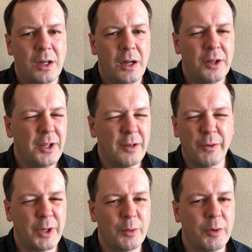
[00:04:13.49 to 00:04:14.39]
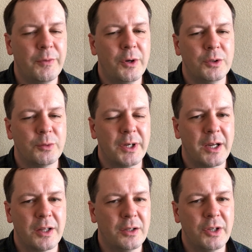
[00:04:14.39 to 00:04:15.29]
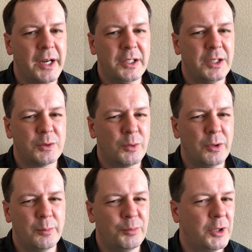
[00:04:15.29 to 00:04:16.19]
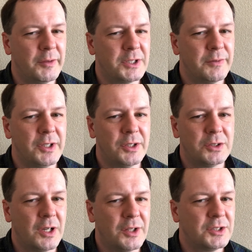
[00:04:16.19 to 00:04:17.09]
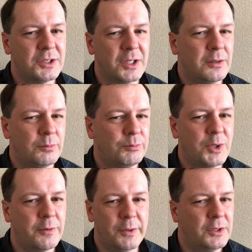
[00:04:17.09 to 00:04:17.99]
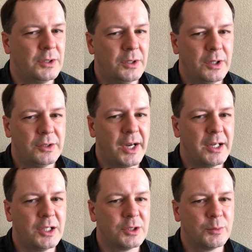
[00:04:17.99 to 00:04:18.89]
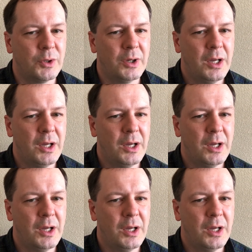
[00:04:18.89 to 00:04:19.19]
I think I've already referred to another 9 Years' War in previous videos. This is a different 9 Years' War.